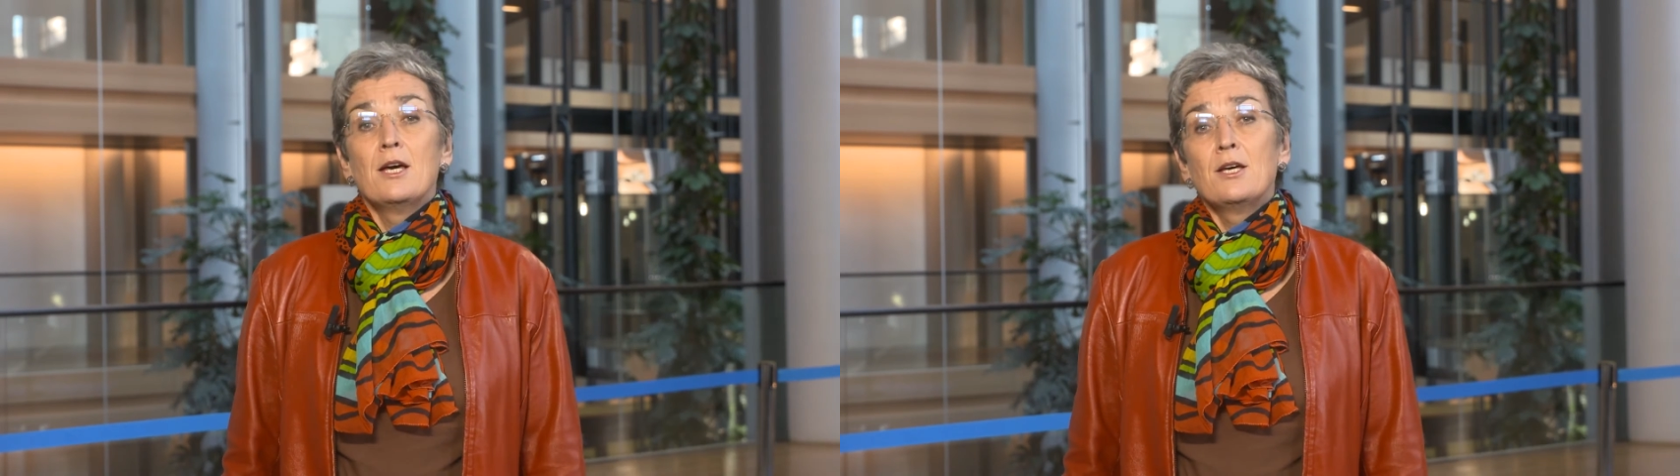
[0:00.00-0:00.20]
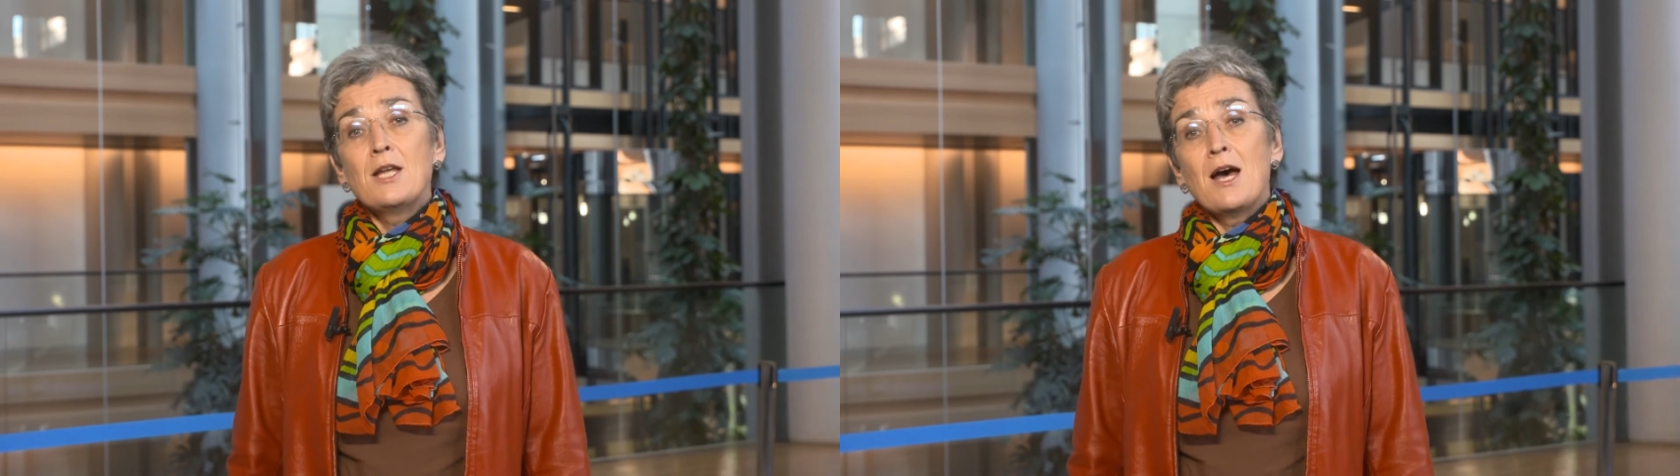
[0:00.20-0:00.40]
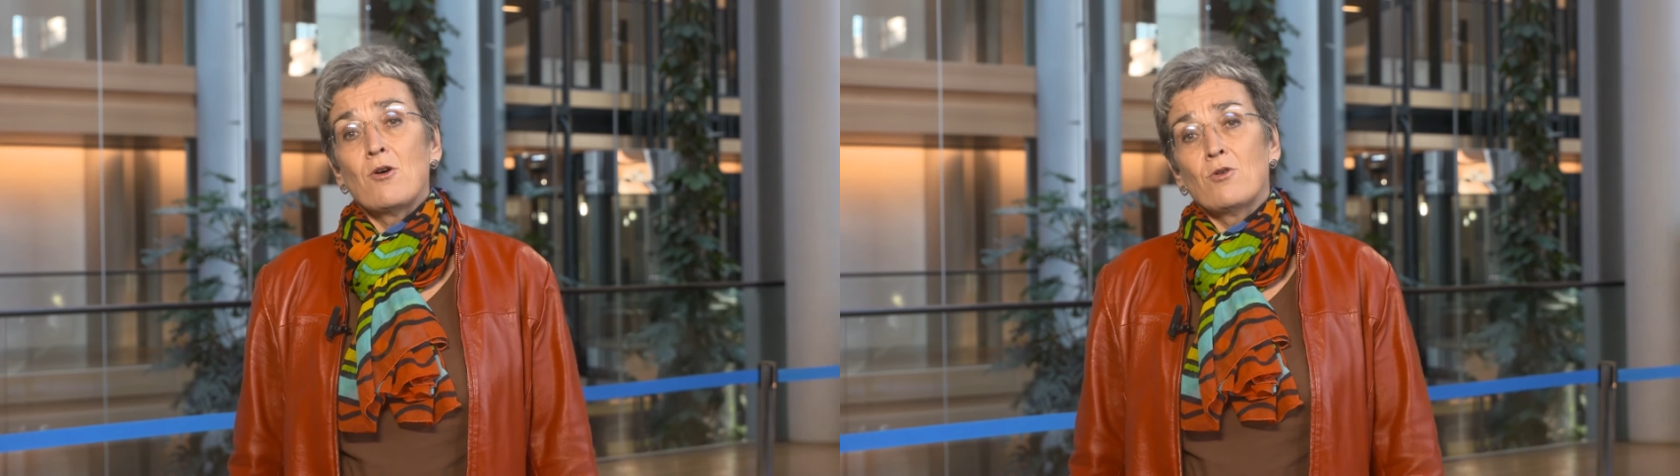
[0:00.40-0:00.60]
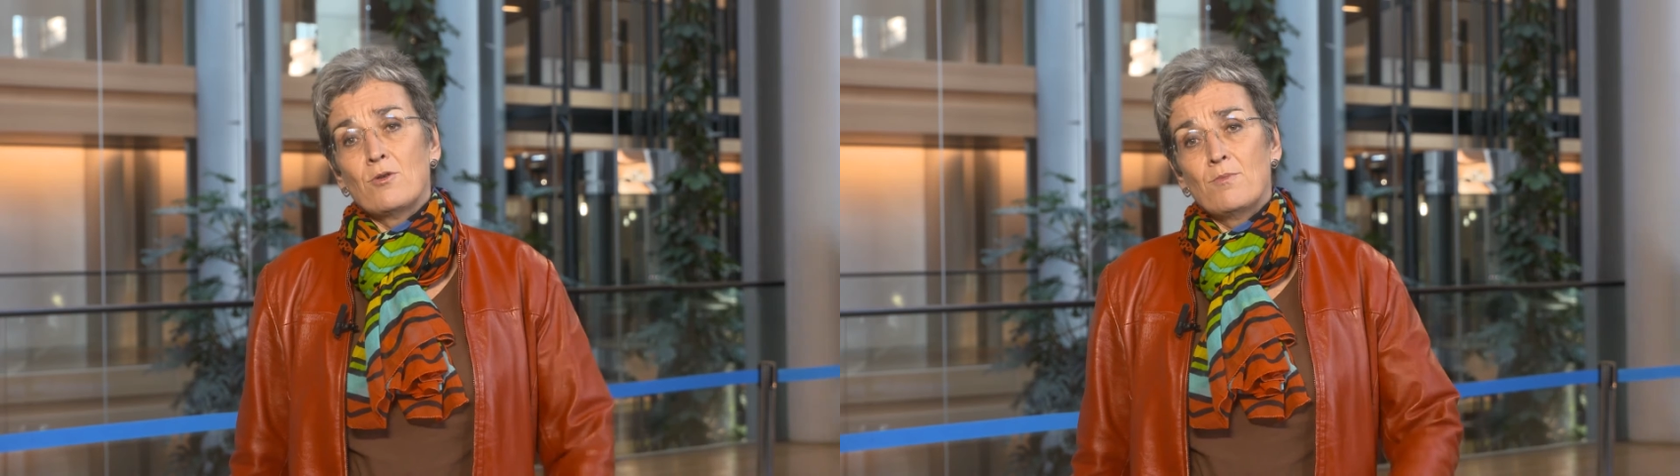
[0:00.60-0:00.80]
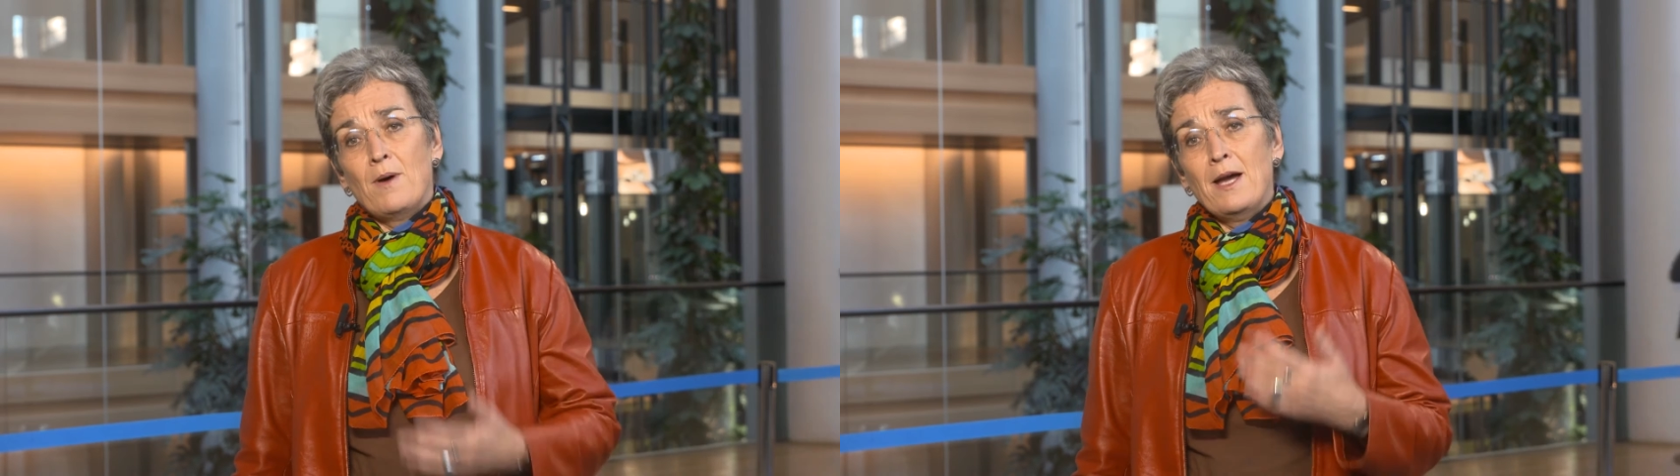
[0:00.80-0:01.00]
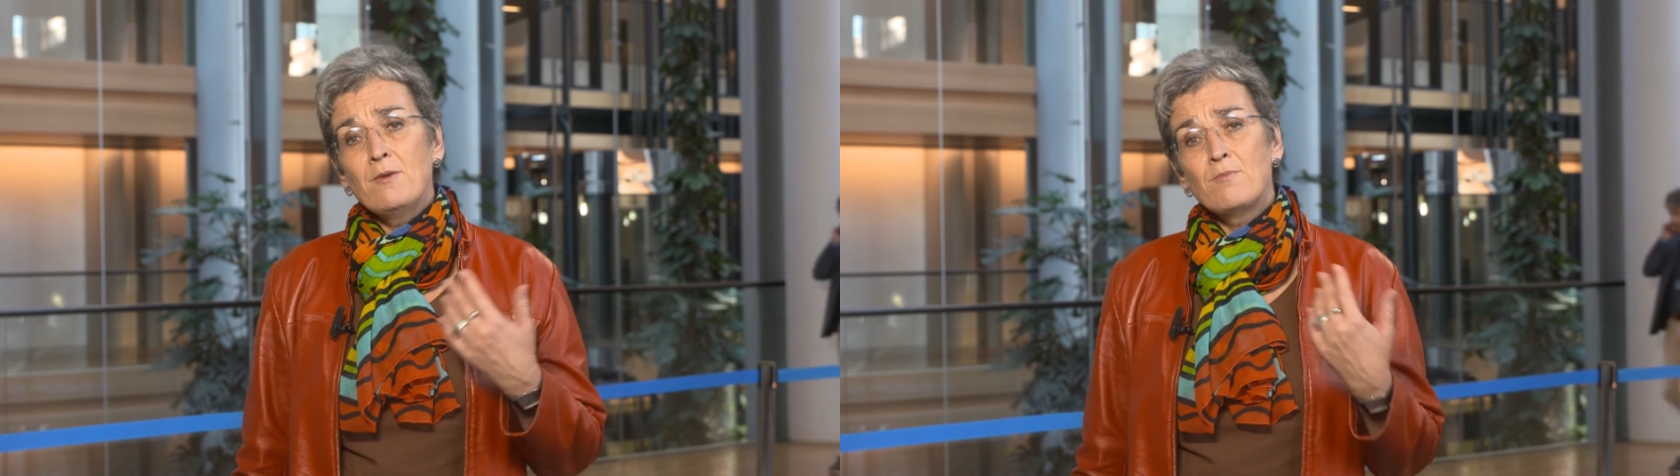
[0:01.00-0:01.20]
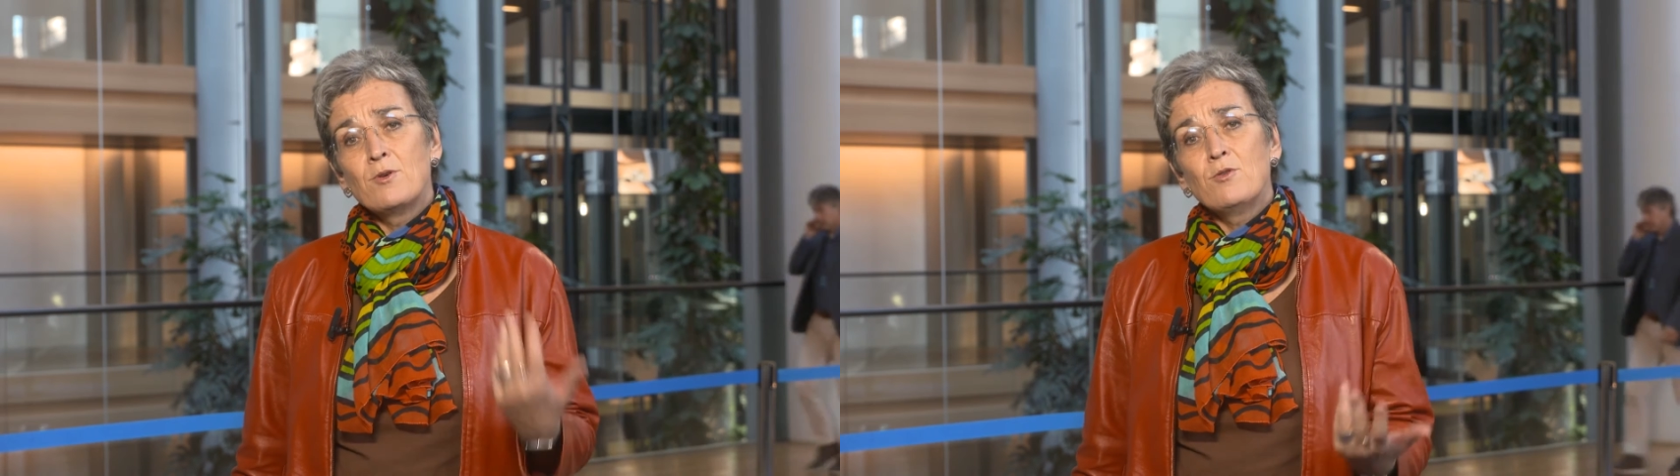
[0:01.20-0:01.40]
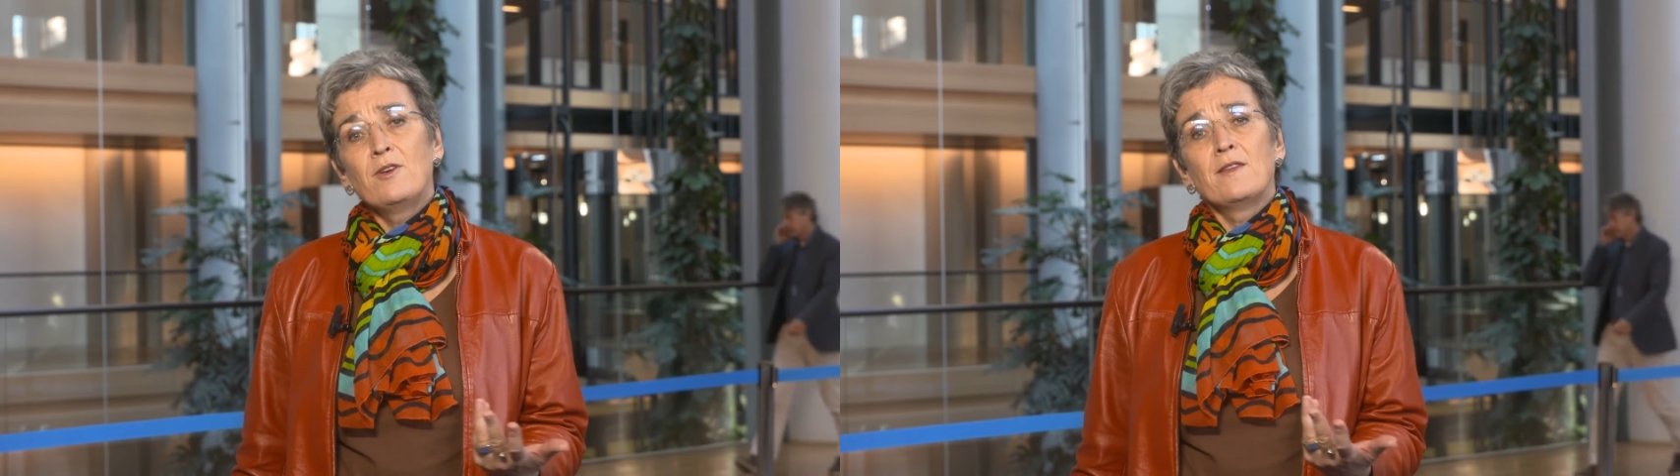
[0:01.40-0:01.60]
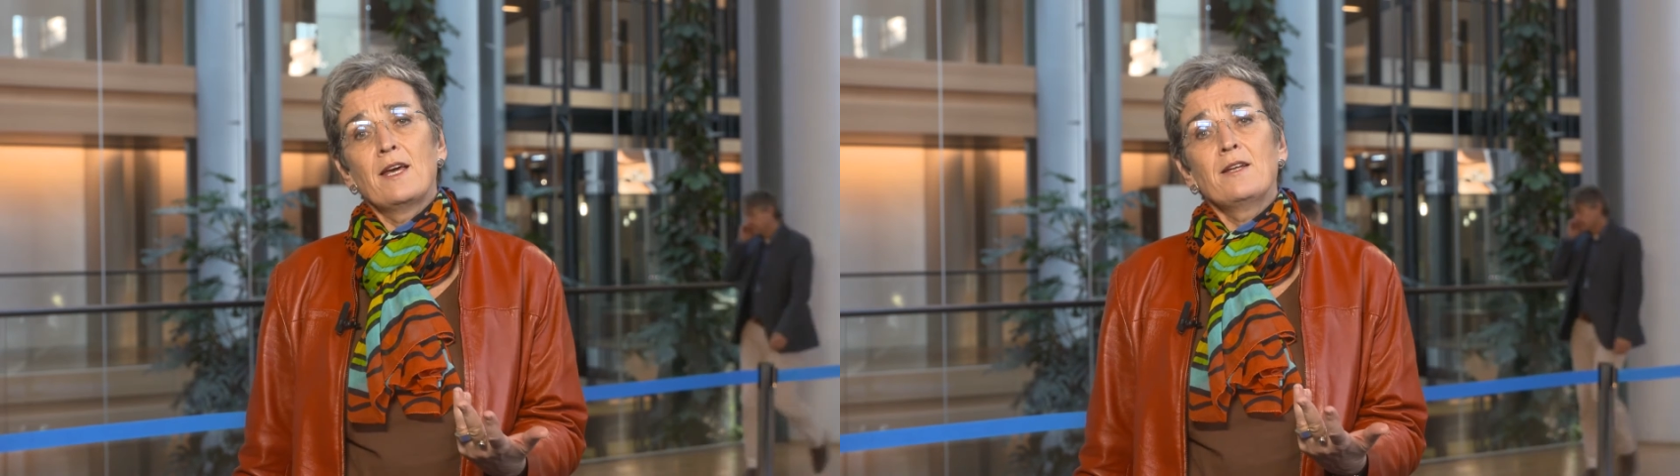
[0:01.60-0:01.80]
Now, by improving the